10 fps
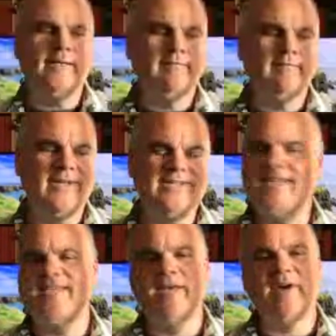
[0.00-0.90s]
It's that
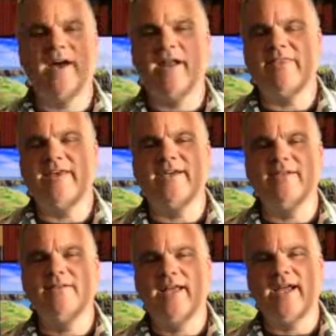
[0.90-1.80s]
same kind of thing.
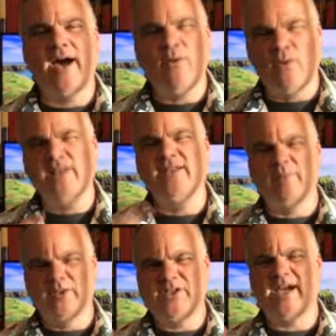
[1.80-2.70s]
Like I want to double
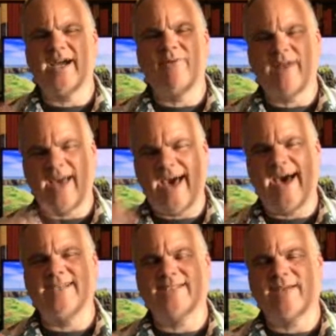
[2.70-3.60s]
check. I want to
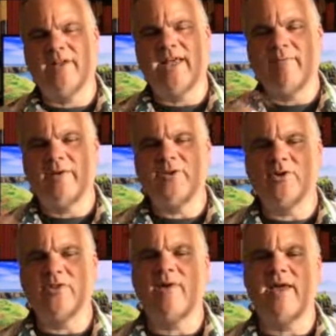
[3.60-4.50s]
ask, am I doing
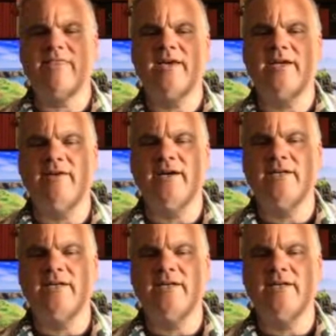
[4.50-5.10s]
the right thing? Right.